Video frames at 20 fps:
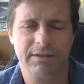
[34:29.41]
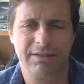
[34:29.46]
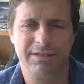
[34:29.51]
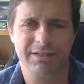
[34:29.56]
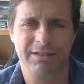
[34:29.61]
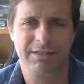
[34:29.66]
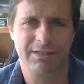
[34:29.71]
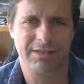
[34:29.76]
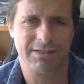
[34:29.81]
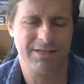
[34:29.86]

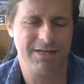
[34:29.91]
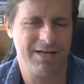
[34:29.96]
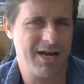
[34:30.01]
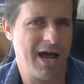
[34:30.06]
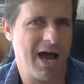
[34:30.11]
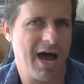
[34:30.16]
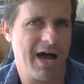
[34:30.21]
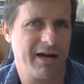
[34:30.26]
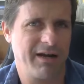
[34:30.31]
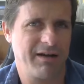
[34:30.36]
does
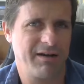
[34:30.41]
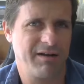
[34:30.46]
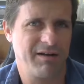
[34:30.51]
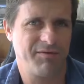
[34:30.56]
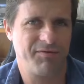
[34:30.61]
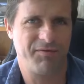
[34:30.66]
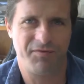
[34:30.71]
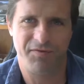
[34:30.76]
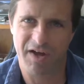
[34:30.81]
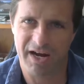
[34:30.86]
not
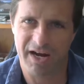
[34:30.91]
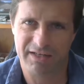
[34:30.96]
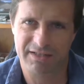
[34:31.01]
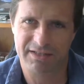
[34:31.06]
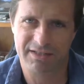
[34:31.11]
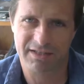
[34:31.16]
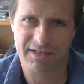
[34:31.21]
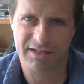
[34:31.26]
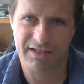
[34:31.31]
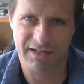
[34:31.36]

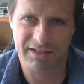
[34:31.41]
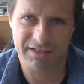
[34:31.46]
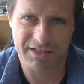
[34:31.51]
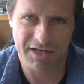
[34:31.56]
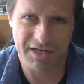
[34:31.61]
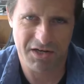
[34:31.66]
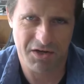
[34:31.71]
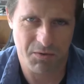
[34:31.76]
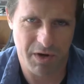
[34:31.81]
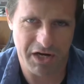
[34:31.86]
affect
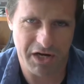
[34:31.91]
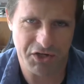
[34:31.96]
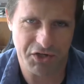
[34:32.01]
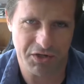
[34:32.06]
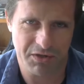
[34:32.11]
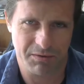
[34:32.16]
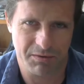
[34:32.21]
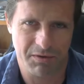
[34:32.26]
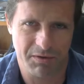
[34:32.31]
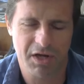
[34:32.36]

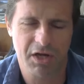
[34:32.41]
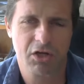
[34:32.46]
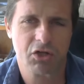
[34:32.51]
attenuation.